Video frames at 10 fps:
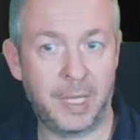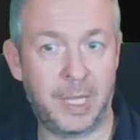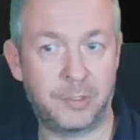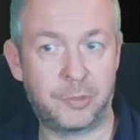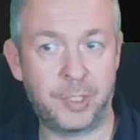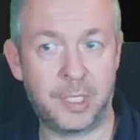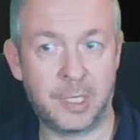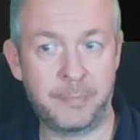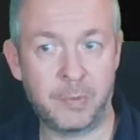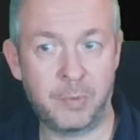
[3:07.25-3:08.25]
Add
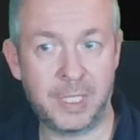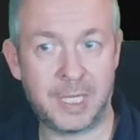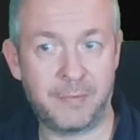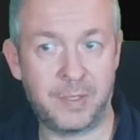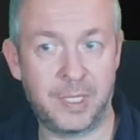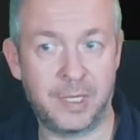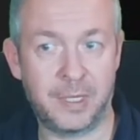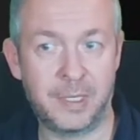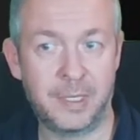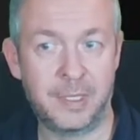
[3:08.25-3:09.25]
trigger, we have
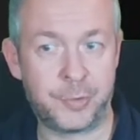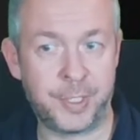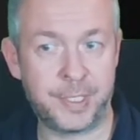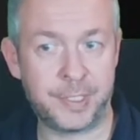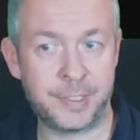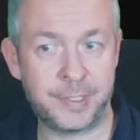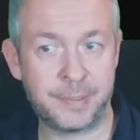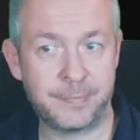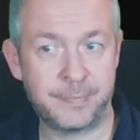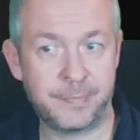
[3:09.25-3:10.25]
here
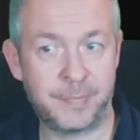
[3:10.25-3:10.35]
triggers,